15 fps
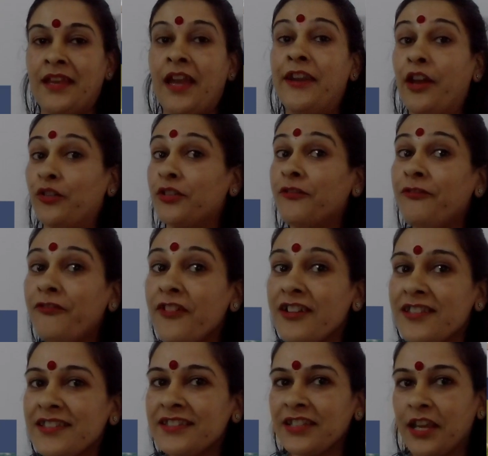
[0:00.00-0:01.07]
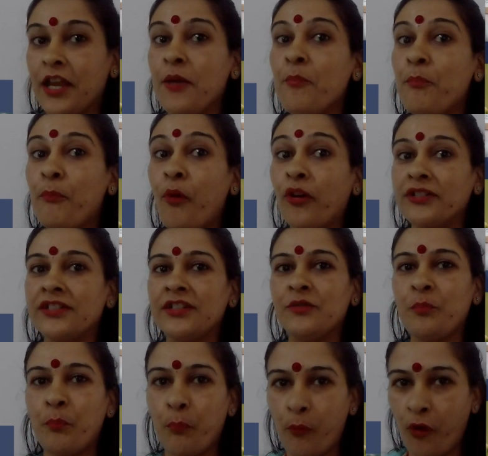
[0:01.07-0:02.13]
Now the first
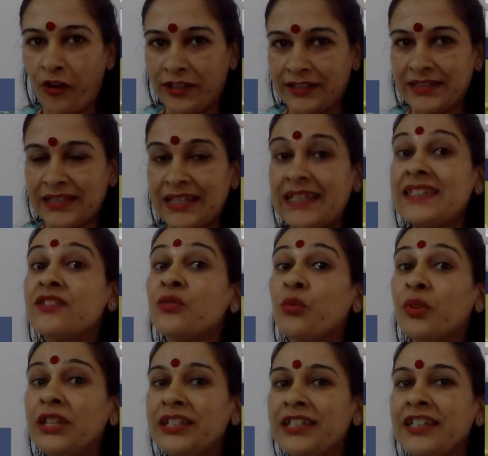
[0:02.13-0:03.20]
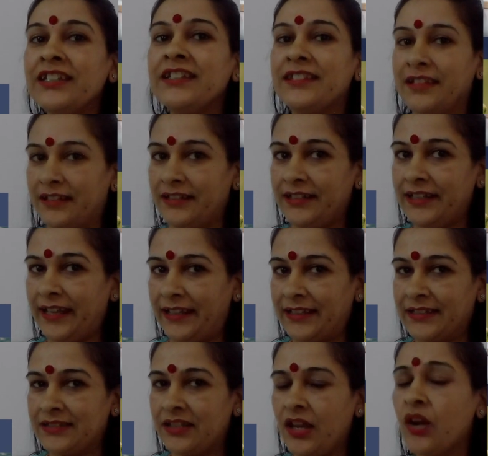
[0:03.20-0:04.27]
important point is reading the
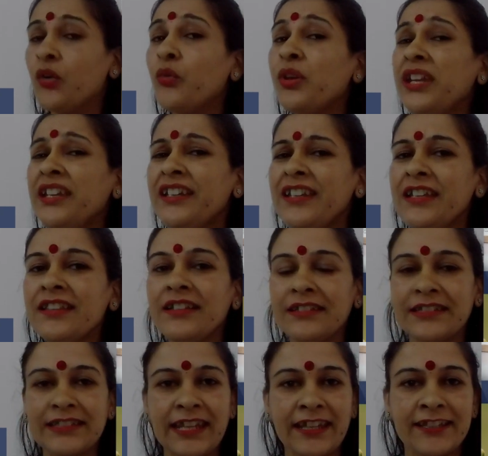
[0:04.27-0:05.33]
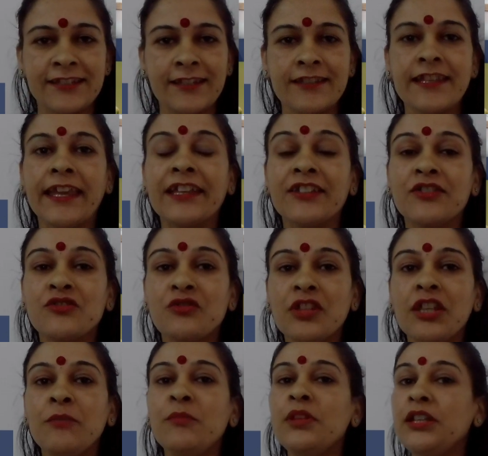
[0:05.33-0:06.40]
text. Reading the text is
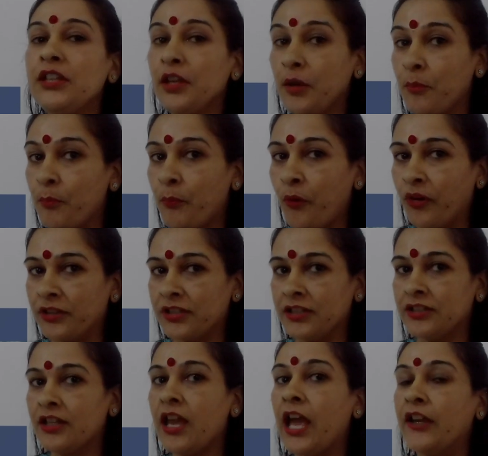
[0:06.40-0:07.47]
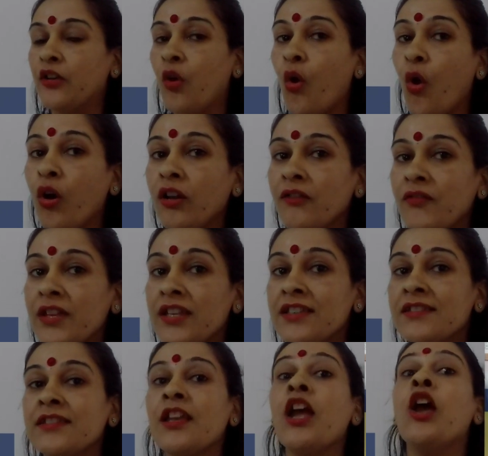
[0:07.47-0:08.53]
extremely important, and
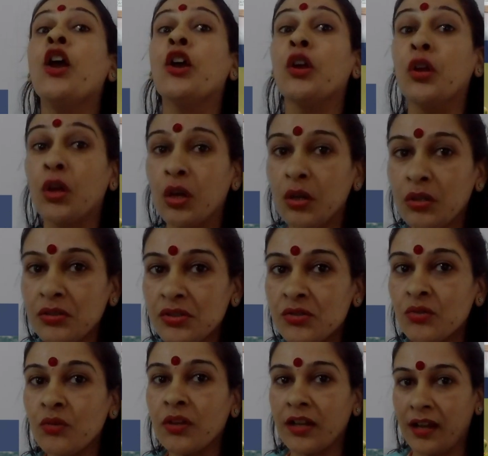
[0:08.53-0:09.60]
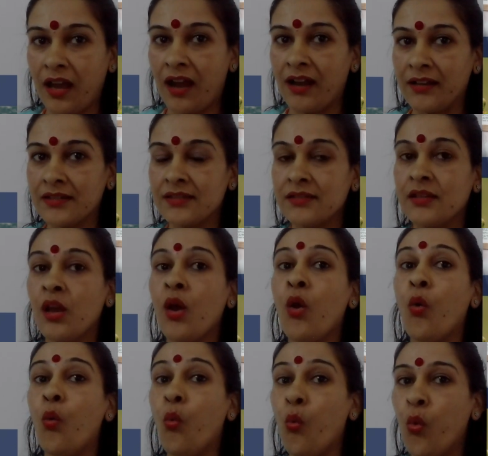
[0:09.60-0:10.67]
always go to class
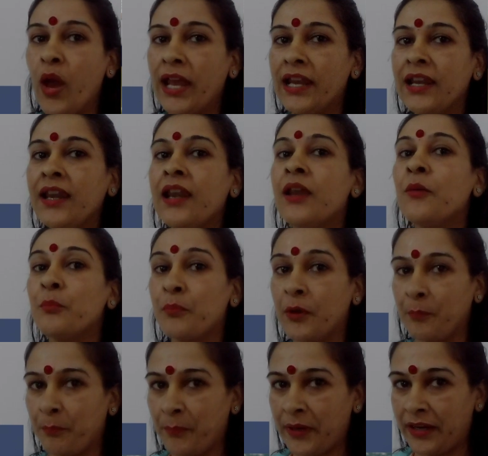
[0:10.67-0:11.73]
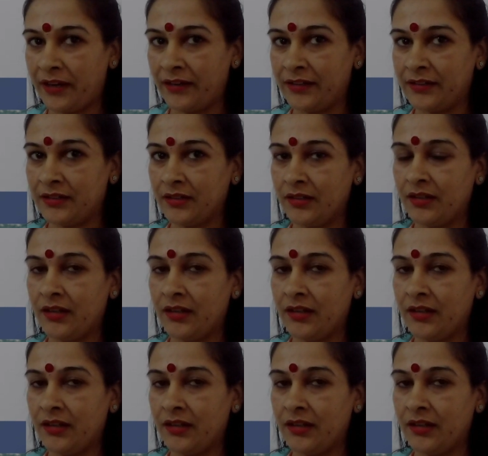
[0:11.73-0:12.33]
well prepared.